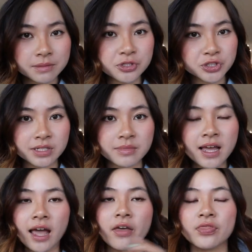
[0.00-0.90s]
income stream,
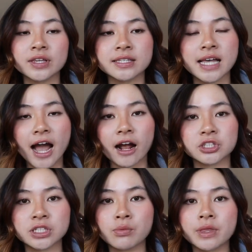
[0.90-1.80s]
and this is
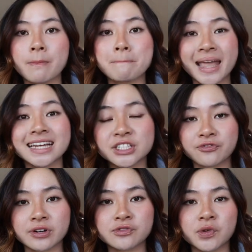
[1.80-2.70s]
actually the main
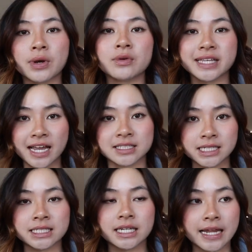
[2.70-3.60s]
difference from when I was
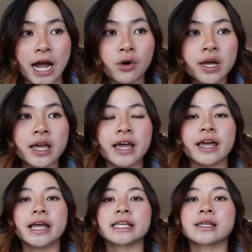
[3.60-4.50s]
18 to now,
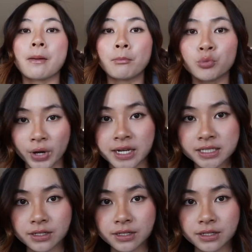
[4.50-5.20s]
is brand